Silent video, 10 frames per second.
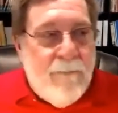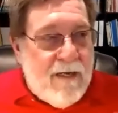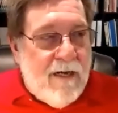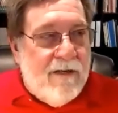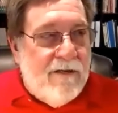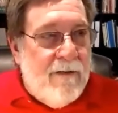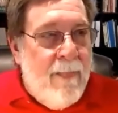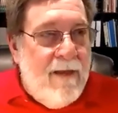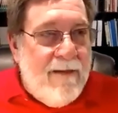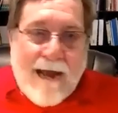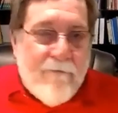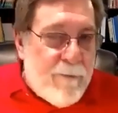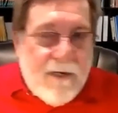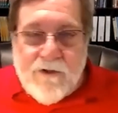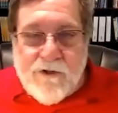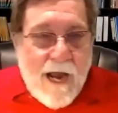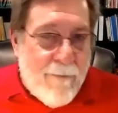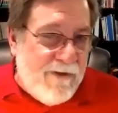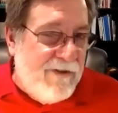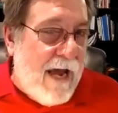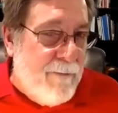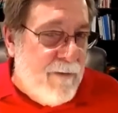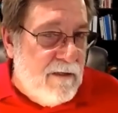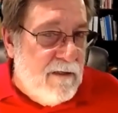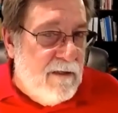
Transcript: because not everybody's job assignment